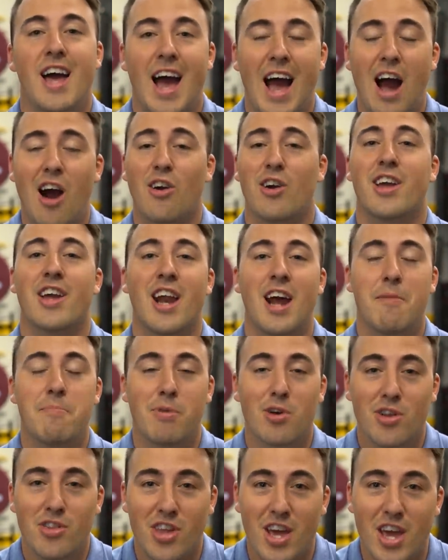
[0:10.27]
how can I
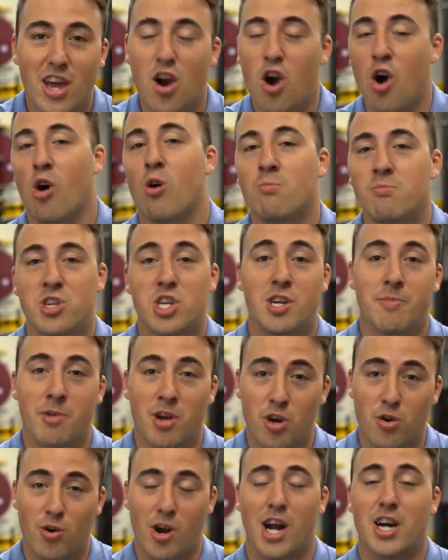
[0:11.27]
build a home gym,
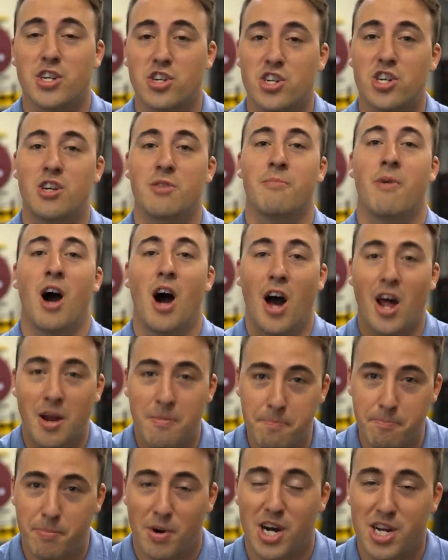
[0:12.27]
a garage gym, on
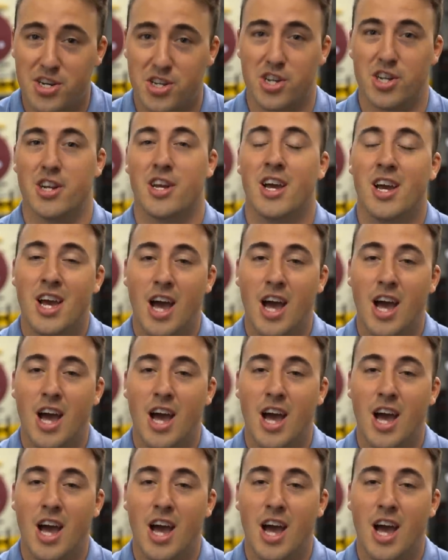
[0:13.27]
a budget?